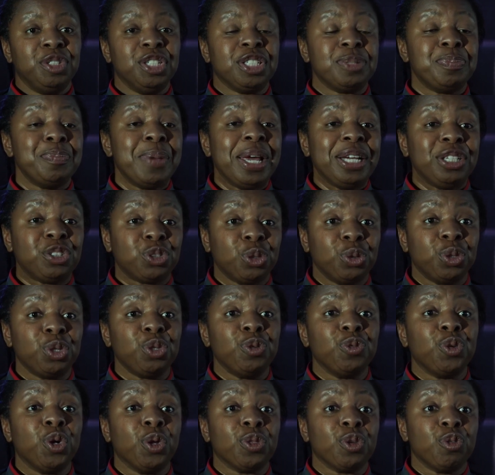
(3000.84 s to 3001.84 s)
Just make sure that
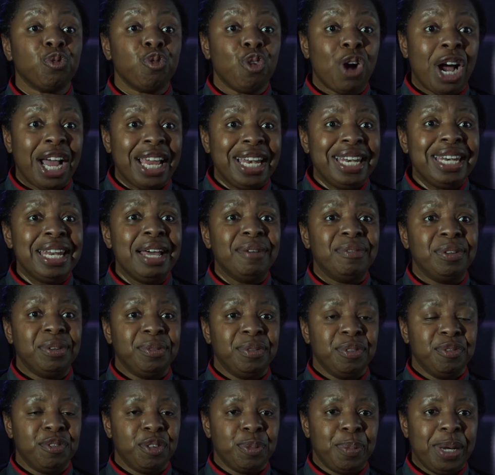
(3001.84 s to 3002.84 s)
you've got the right level
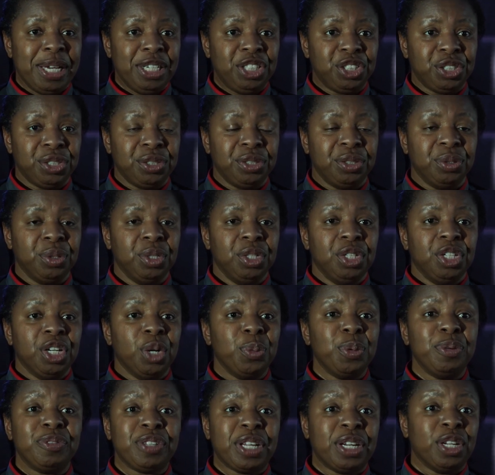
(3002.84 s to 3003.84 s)
of information.
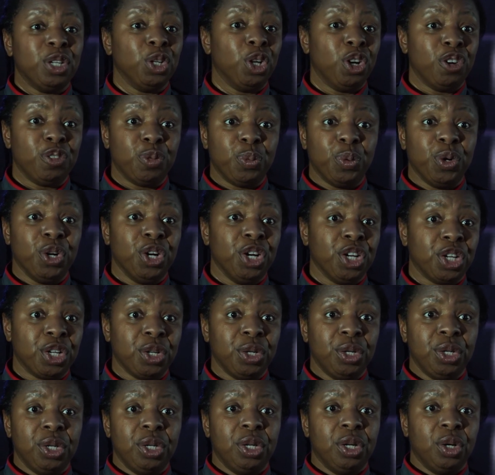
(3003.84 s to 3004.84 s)
we've done a lot of work
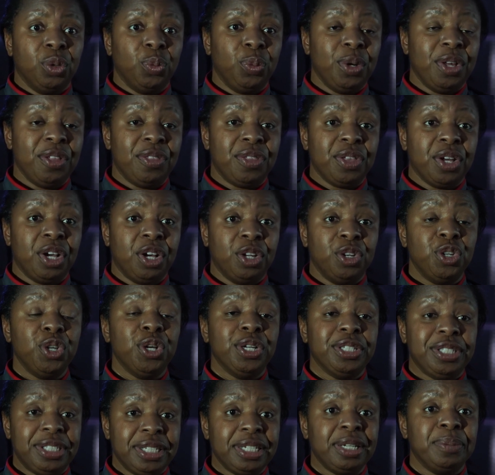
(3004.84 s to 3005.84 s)
with our
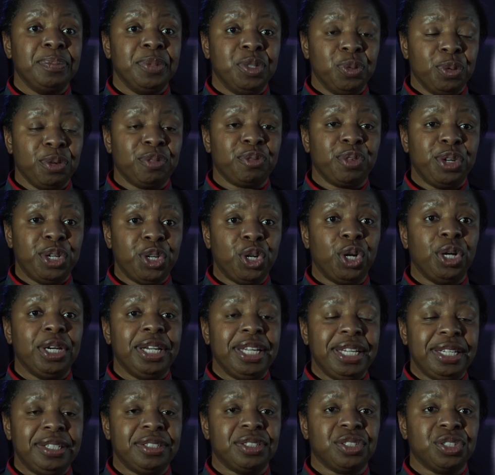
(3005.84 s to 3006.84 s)
nursing and midwifery
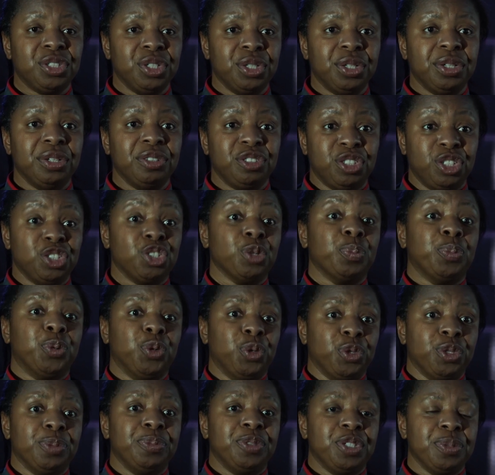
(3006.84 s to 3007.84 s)
colleagues to, to
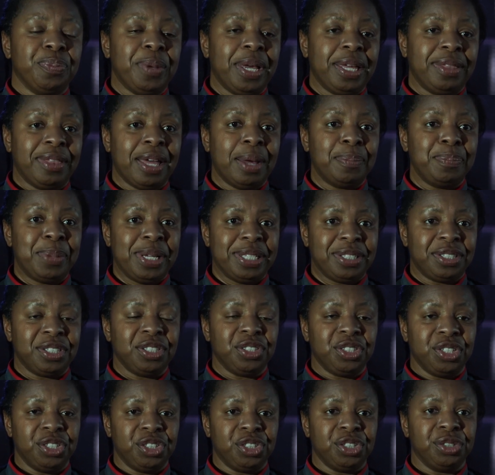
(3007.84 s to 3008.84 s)
support them to make that best
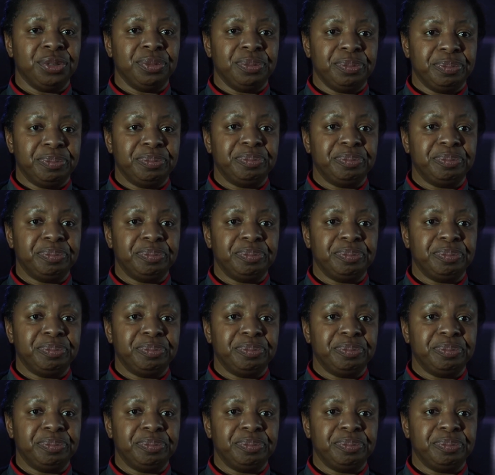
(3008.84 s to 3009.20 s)
decision.